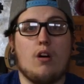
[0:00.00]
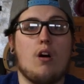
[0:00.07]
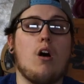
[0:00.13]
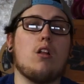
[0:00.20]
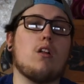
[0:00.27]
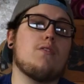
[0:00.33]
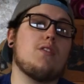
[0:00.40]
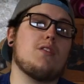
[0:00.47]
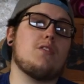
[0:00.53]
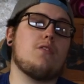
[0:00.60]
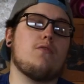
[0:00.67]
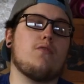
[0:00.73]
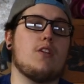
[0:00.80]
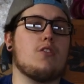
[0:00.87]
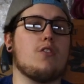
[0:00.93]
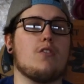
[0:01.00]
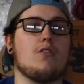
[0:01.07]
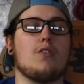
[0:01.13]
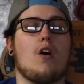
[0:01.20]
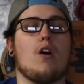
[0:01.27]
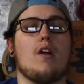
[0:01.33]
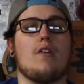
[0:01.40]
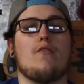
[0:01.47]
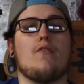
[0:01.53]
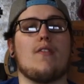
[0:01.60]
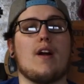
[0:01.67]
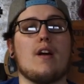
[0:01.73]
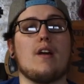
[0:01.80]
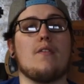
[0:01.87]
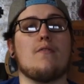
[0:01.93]
All of these new features are a
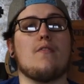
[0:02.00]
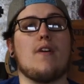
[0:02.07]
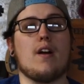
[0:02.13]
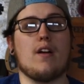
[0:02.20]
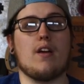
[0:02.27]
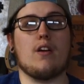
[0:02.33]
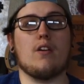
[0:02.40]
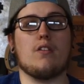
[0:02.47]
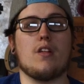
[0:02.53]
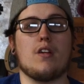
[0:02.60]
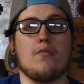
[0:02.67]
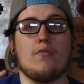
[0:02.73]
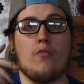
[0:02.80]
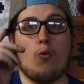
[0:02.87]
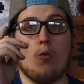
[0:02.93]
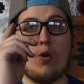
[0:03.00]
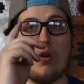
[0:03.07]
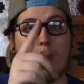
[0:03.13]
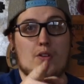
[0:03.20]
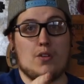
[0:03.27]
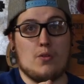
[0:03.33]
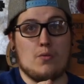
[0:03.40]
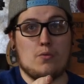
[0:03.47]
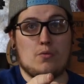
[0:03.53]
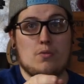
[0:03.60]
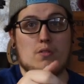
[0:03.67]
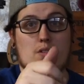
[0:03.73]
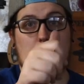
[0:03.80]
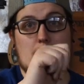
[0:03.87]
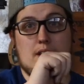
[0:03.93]
very good thing for you
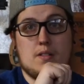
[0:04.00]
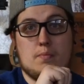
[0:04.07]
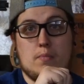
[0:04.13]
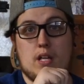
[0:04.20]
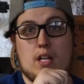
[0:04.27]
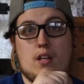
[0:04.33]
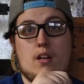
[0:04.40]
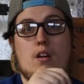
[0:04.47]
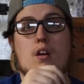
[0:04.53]
and me,